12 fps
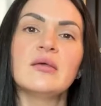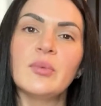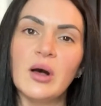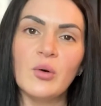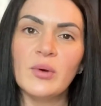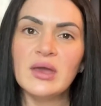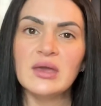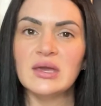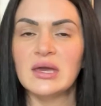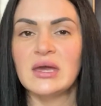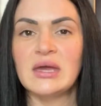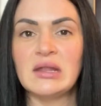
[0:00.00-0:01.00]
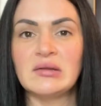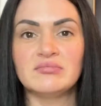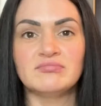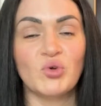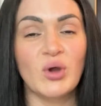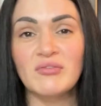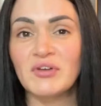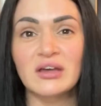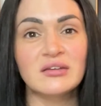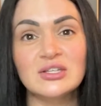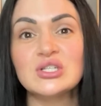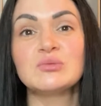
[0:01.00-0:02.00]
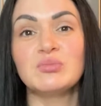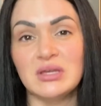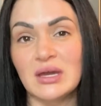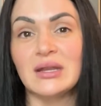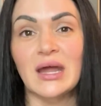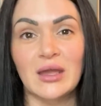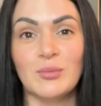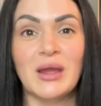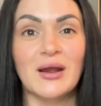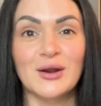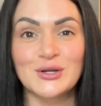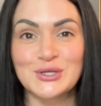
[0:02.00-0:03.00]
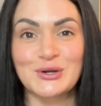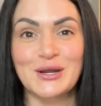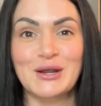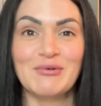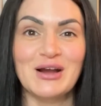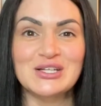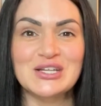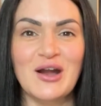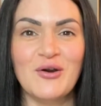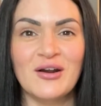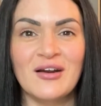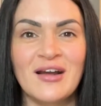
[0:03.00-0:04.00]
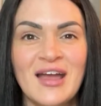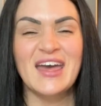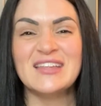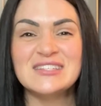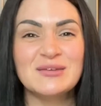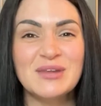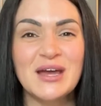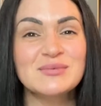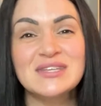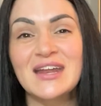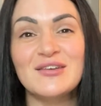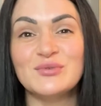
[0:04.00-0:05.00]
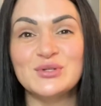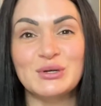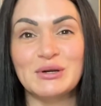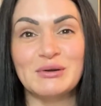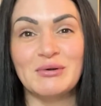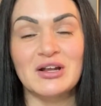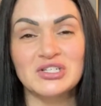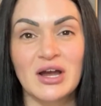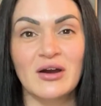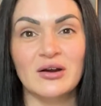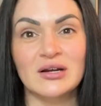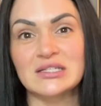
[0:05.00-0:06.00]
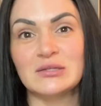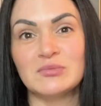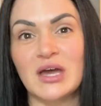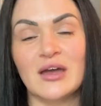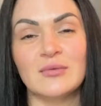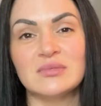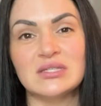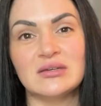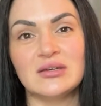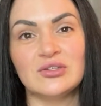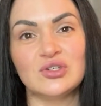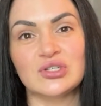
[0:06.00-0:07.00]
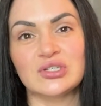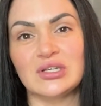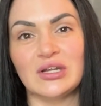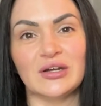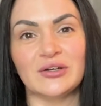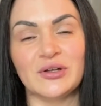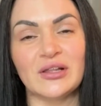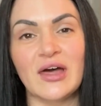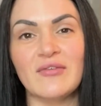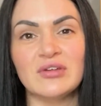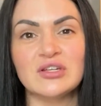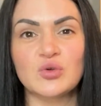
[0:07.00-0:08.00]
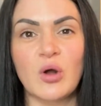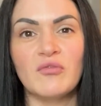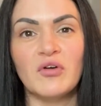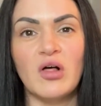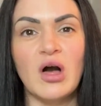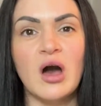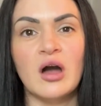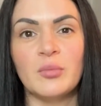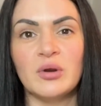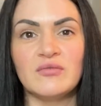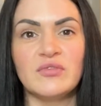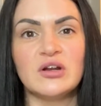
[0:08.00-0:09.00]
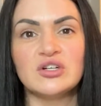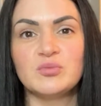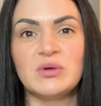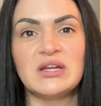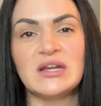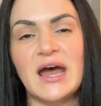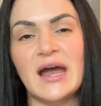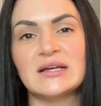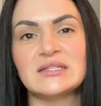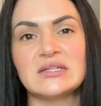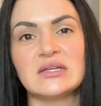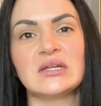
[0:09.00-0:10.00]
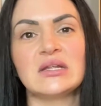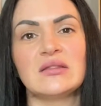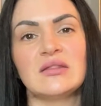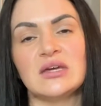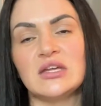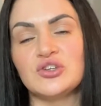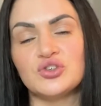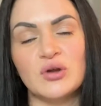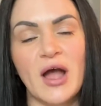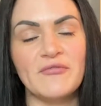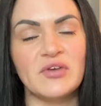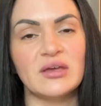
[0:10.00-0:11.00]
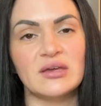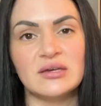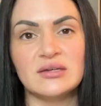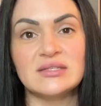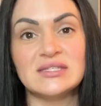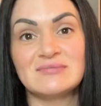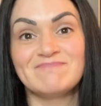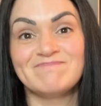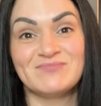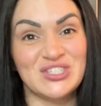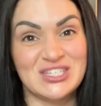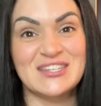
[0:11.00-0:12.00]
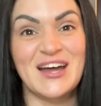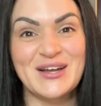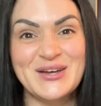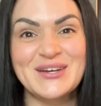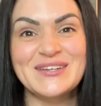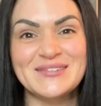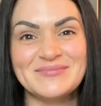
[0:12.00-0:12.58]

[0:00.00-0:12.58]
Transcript: Beltway can, quite frankly, just be a nightmare during rush hour. And sometimes not even during rush hour. Sometimes it's, you know, 11, 12 o'clock, but if there's been an accident, then traffic is just not good.